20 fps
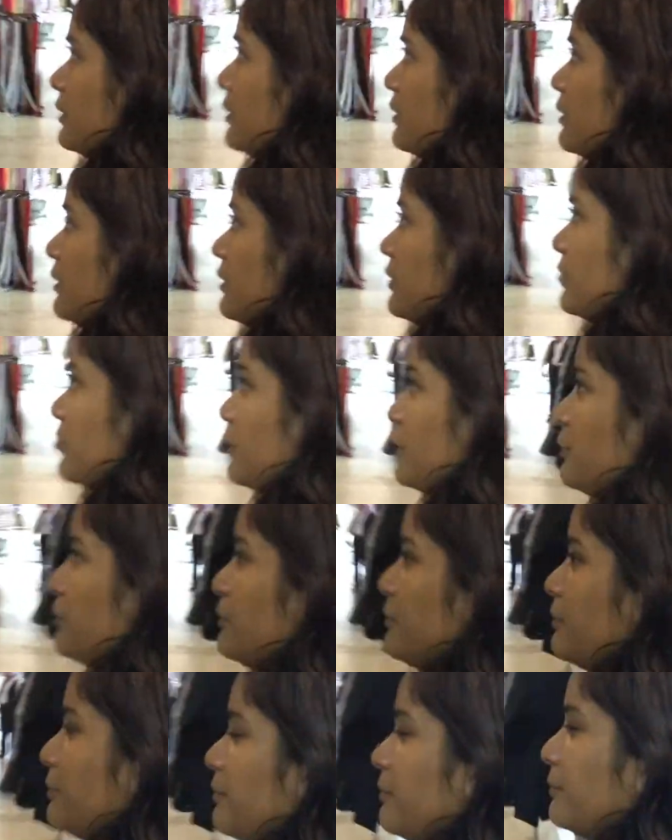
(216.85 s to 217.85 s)
Oh, that
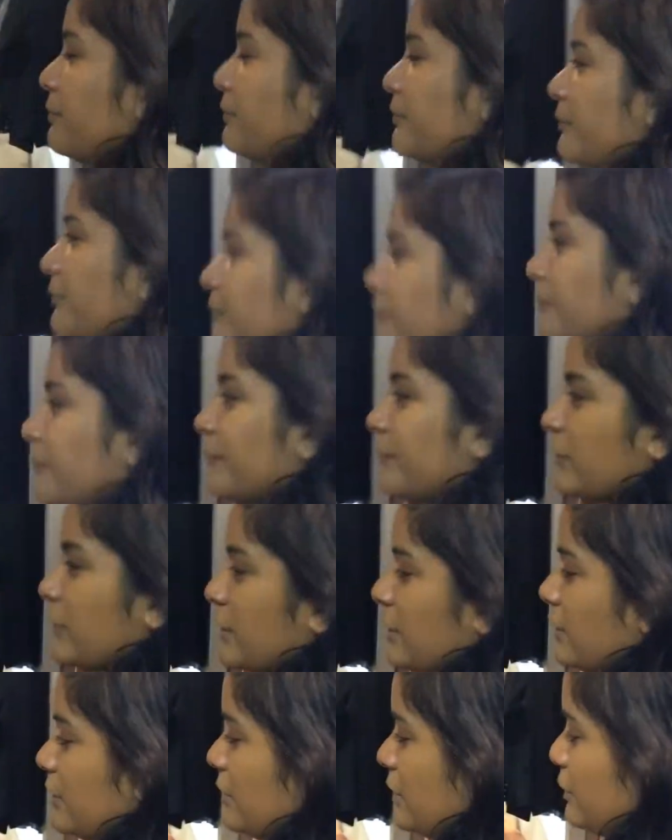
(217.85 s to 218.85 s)
little, like, camo
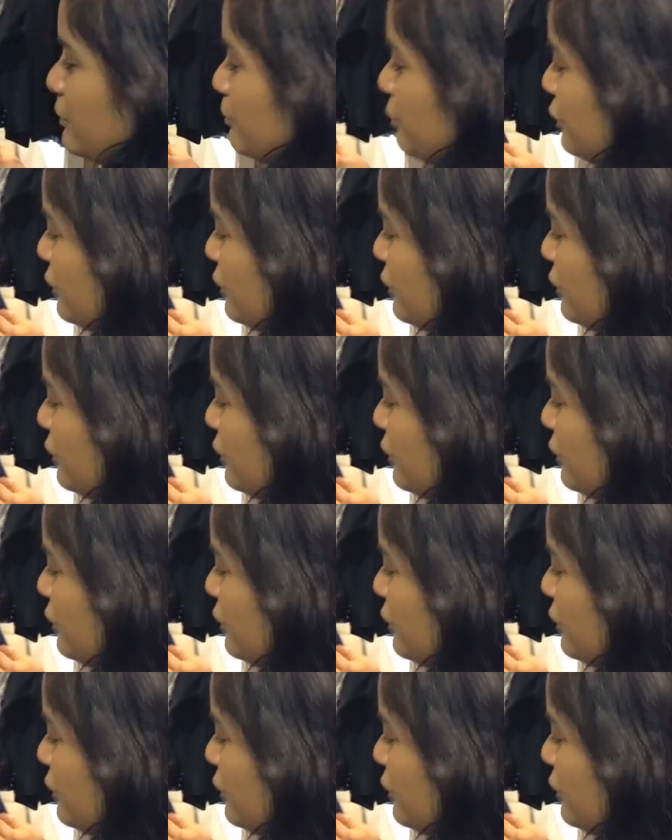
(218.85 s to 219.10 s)
pocket?